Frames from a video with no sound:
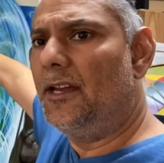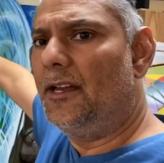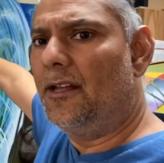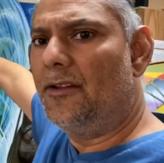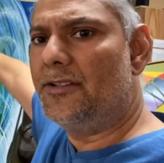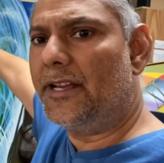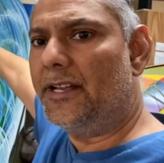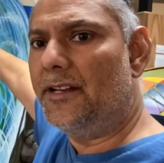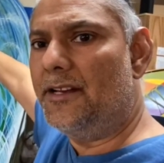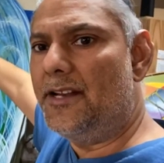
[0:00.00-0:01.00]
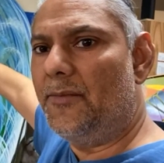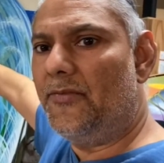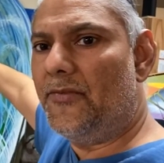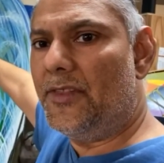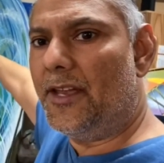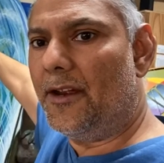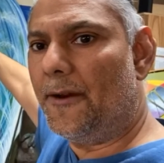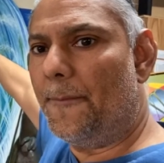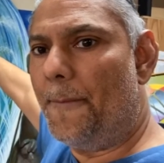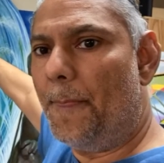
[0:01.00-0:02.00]
there's like a nymph
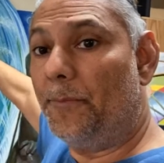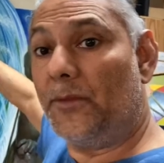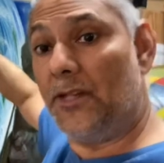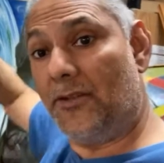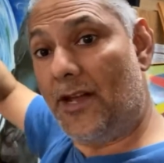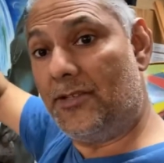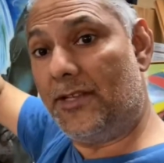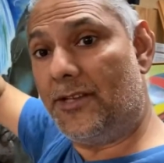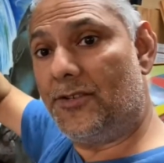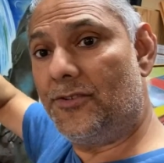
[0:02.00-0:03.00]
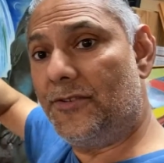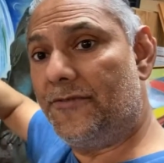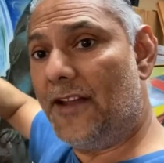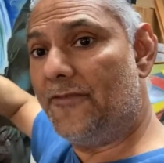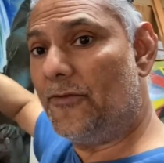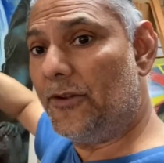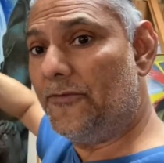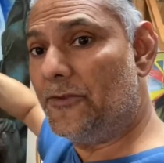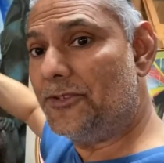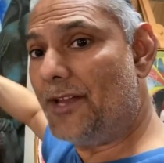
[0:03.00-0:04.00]
there. Congratulations on your
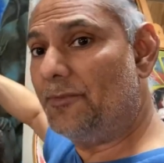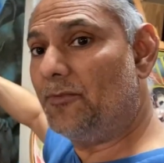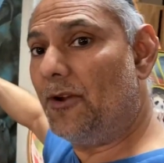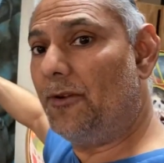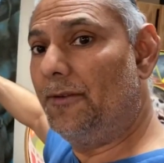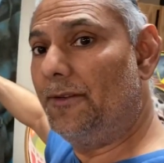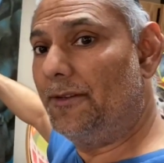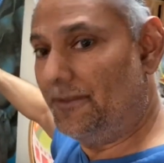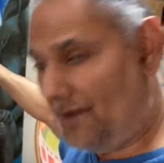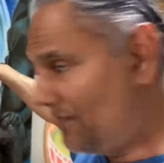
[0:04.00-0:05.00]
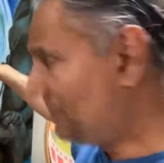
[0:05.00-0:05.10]
544 subs, bro. Almost